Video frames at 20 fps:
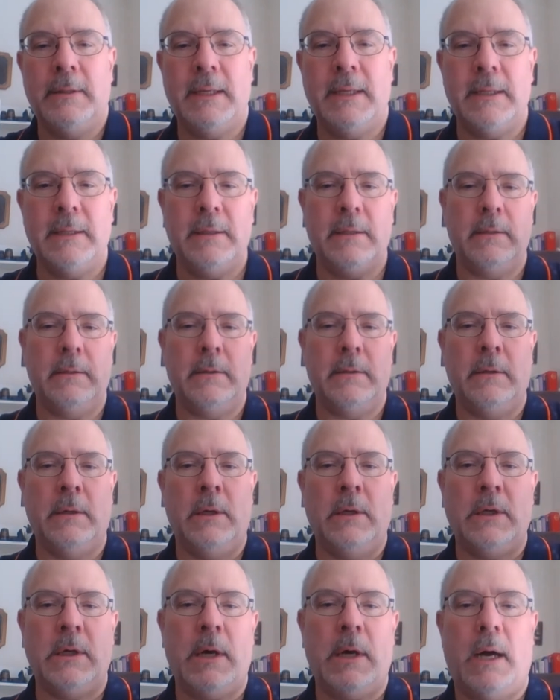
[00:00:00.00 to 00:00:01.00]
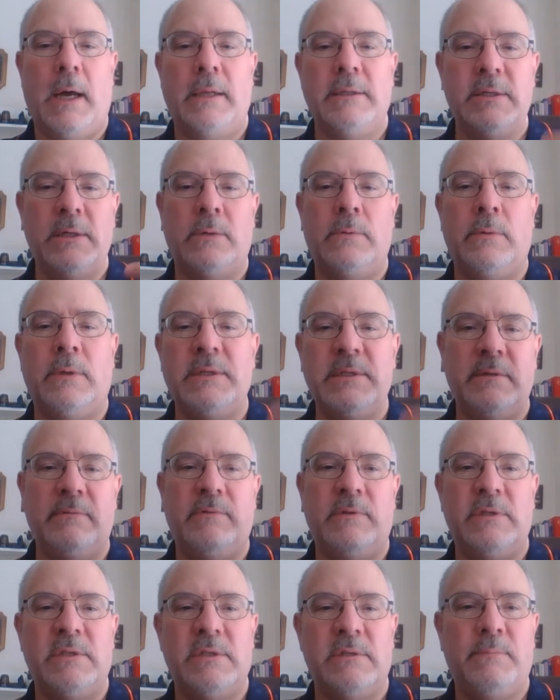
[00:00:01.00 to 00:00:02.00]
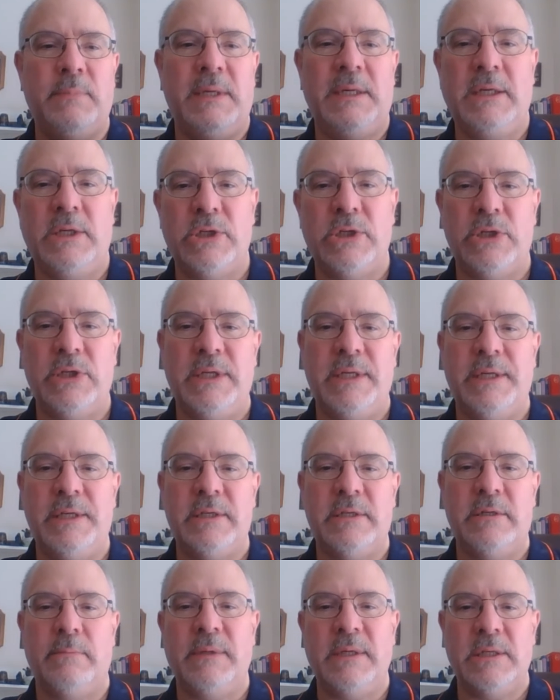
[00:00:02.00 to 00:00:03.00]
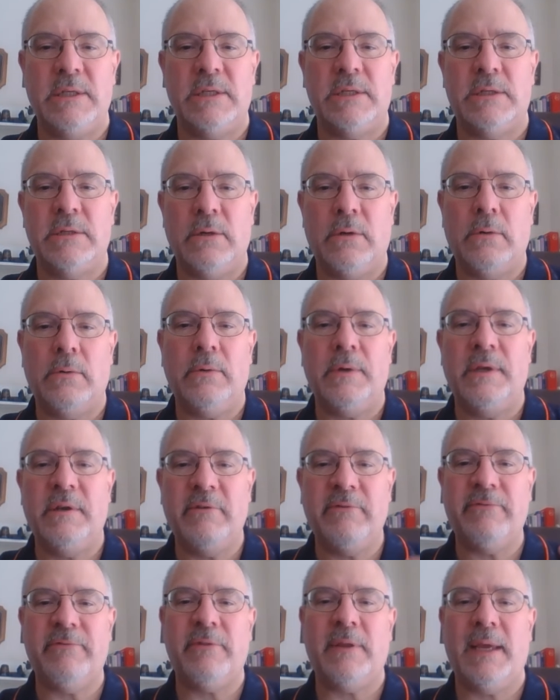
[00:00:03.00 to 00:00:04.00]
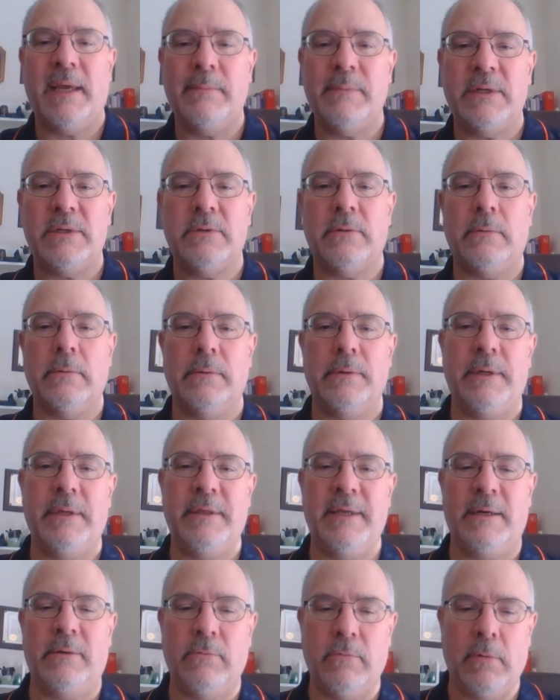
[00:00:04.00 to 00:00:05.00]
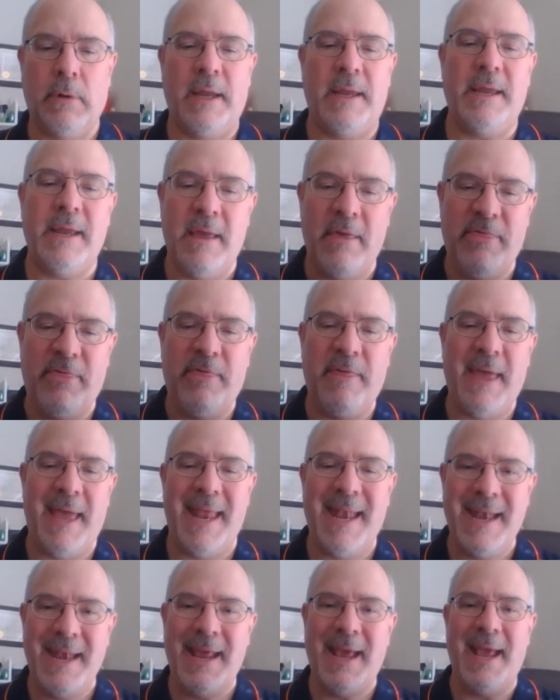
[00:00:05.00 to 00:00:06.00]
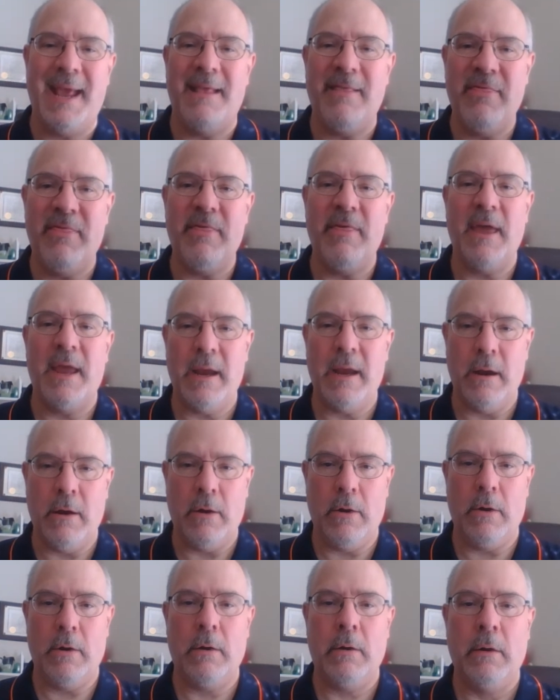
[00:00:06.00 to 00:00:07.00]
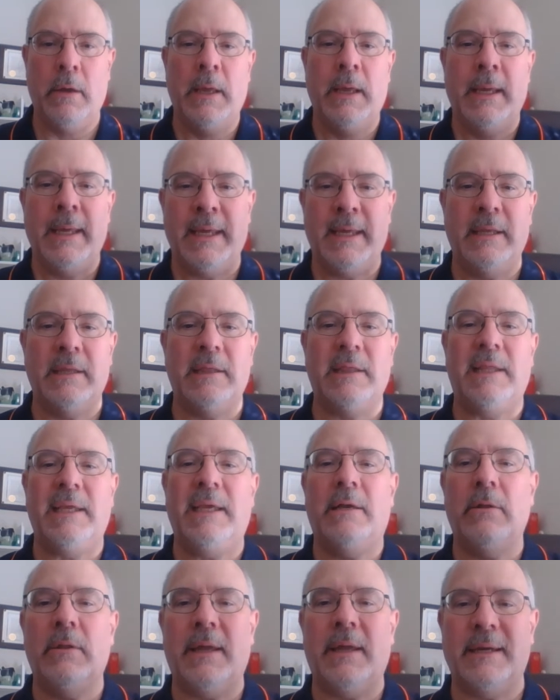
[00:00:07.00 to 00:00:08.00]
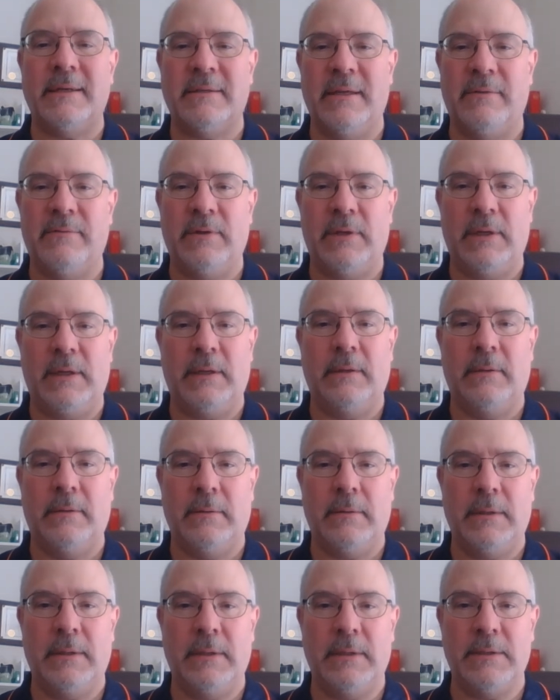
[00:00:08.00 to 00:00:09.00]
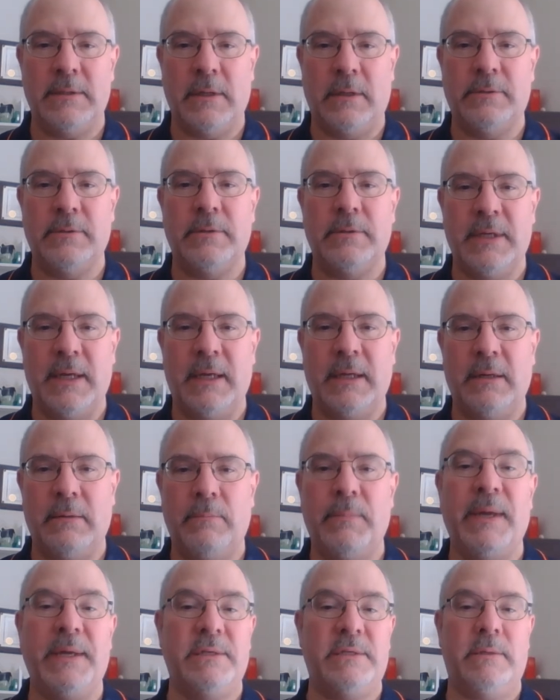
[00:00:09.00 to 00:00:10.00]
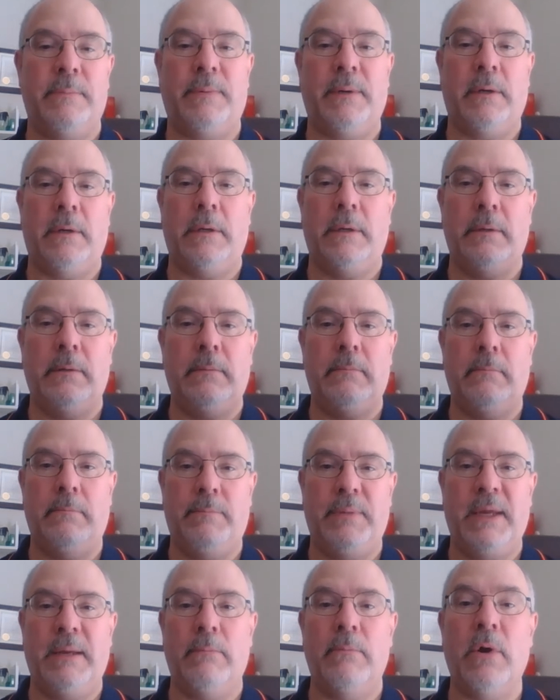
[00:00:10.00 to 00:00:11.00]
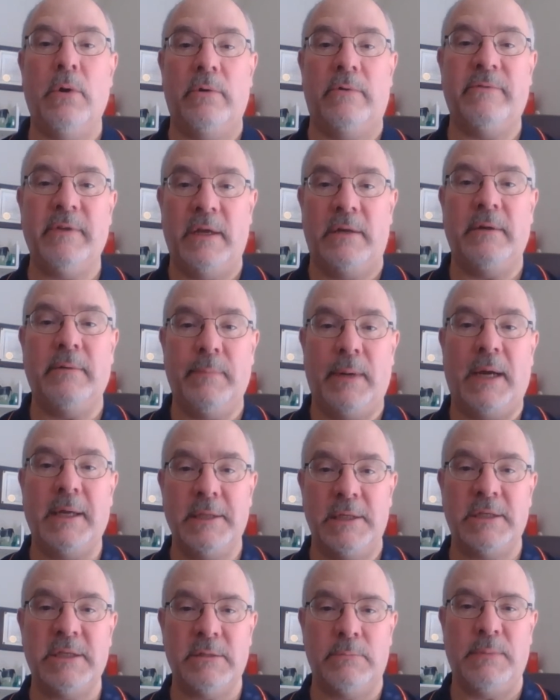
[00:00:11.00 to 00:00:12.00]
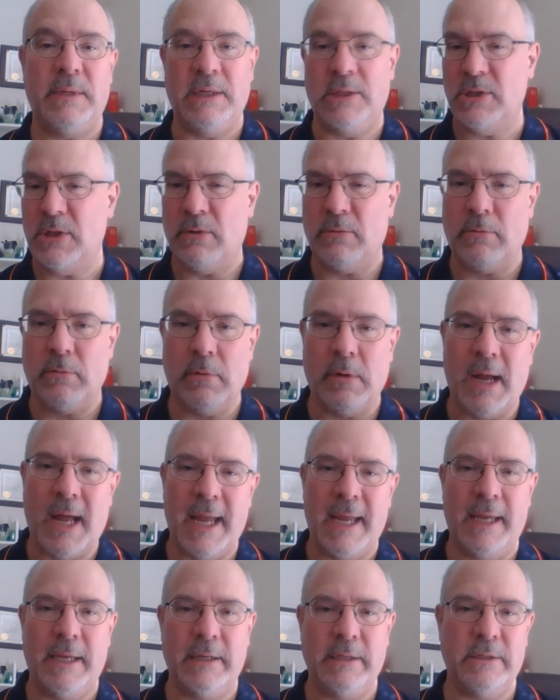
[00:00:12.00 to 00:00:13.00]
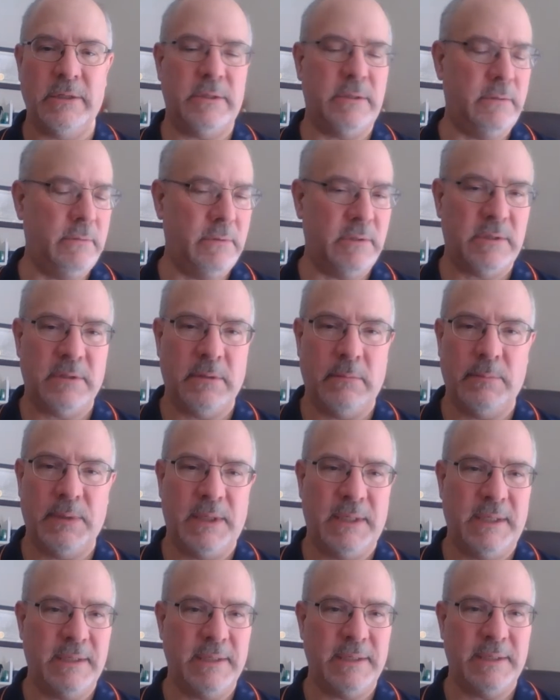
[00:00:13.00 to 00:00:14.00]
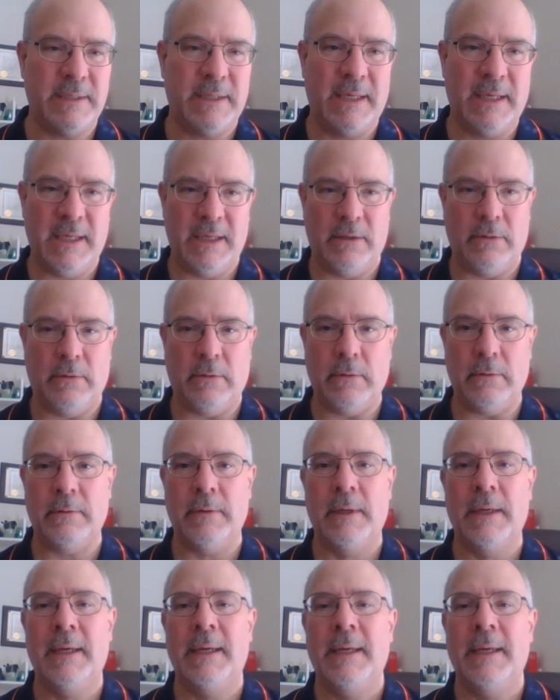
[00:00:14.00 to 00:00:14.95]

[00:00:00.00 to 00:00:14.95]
That the consequence of the speech needs to be so inflammatory that right then and there, illegal activity is undertaken based upon being motivated by this speech. A riot ensues, somebody is killed.